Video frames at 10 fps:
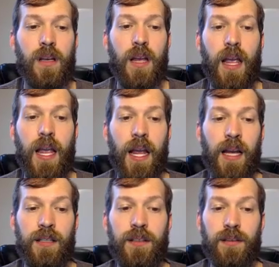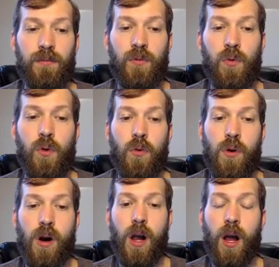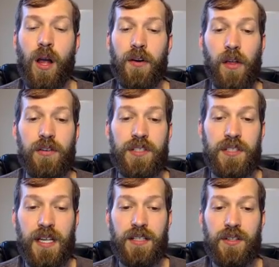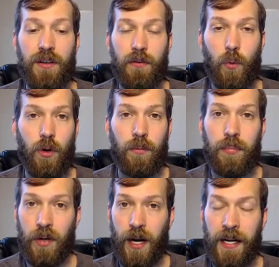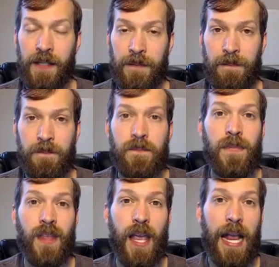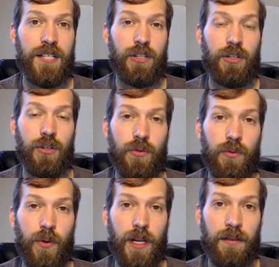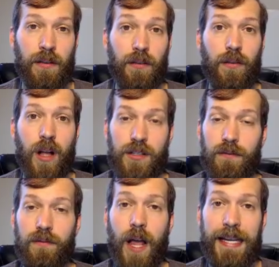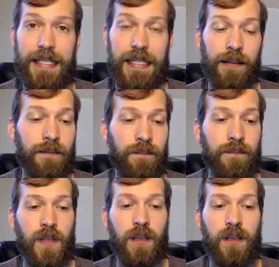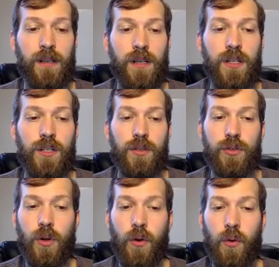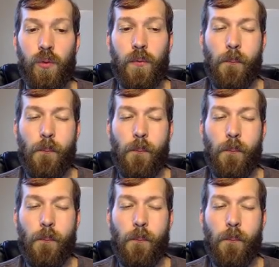and another sense of the word bright has to do with lots of light. So